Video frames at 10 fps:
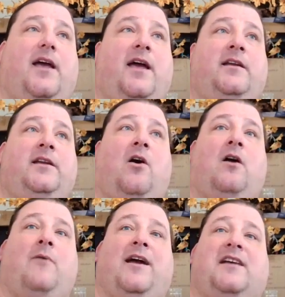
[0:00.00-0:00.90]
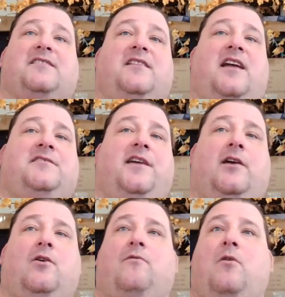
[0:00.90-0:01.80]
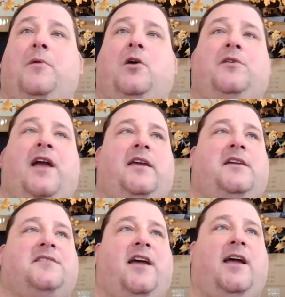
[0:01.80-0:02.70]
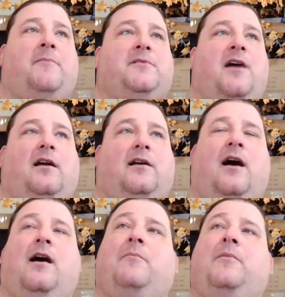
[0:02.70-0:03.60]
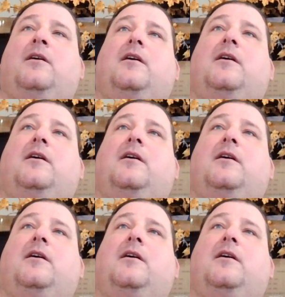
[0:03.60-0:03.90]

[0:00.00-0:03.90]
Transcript: N E R Y S, Nancy Echo Romeo Yankee Sam.com,